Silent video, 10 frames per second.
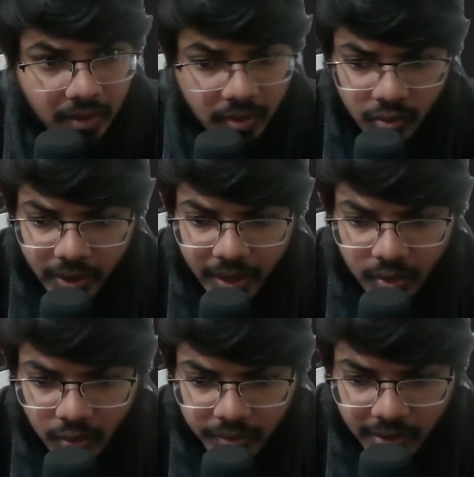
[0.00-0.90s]
drag
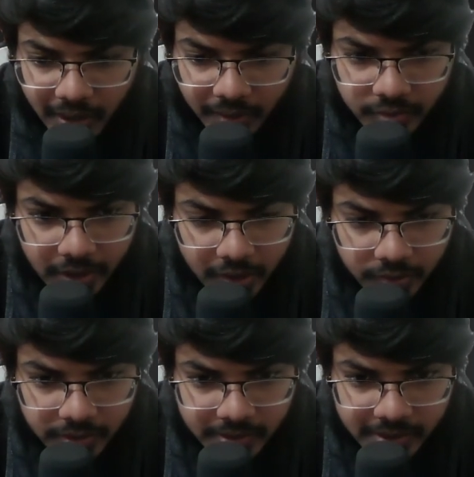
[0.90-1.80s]
over. I have drag
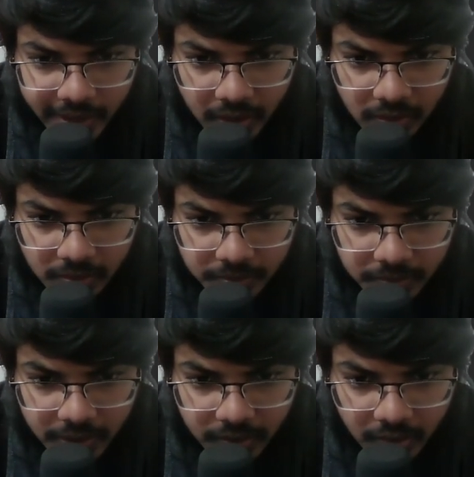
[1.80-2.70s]
over style,
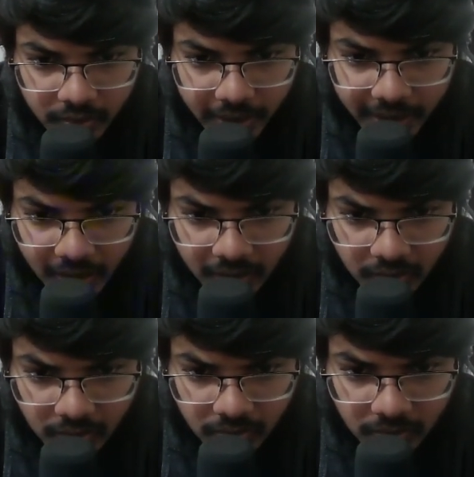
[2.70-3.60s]
but not dragging
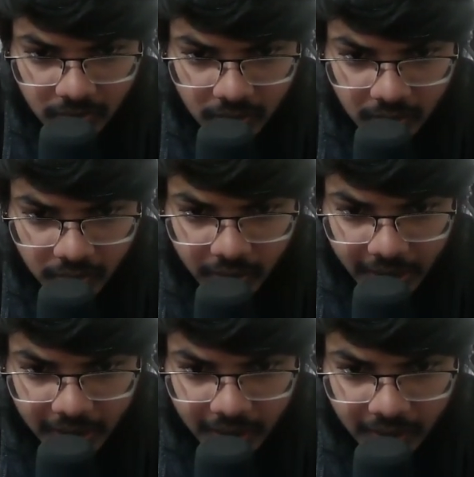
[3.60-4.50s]
and
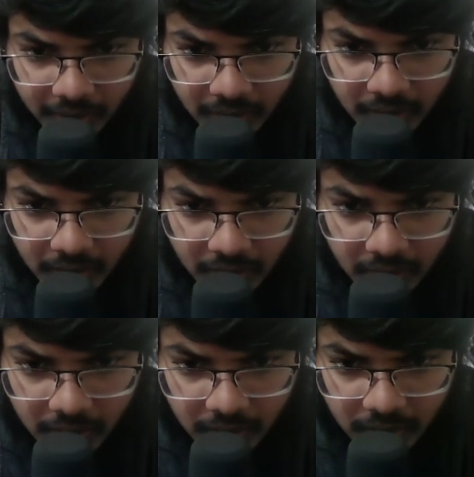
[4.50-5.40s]
dragging.
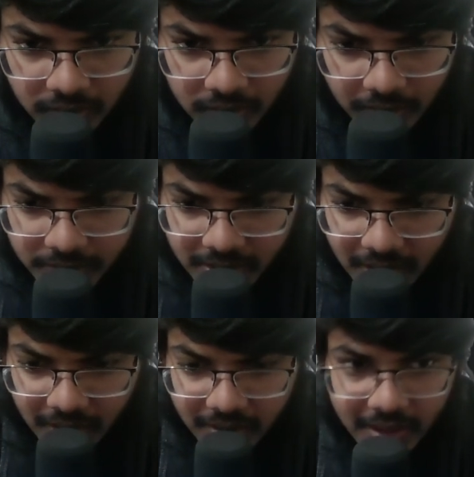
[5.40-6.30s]
So I'm just
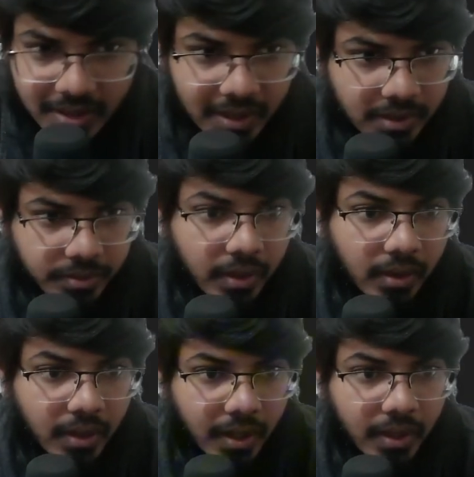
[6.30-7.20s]
gonna take that as
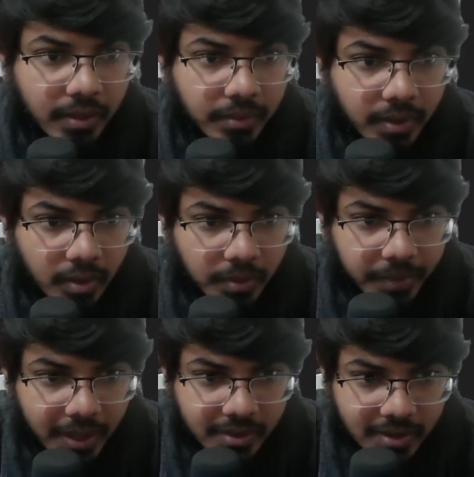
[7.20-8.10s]
well and
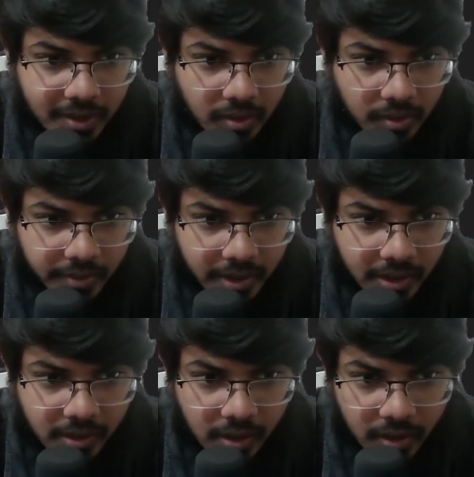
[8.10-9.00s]
paste it over
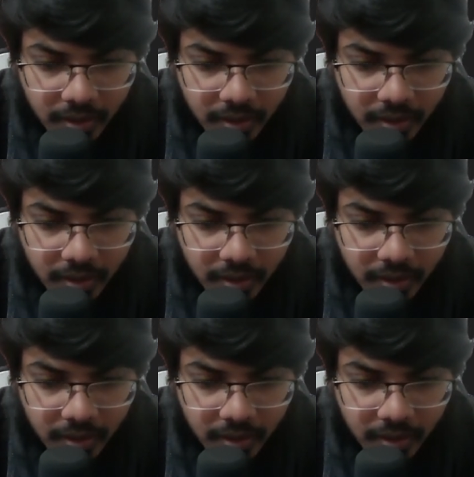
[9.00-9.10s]
here.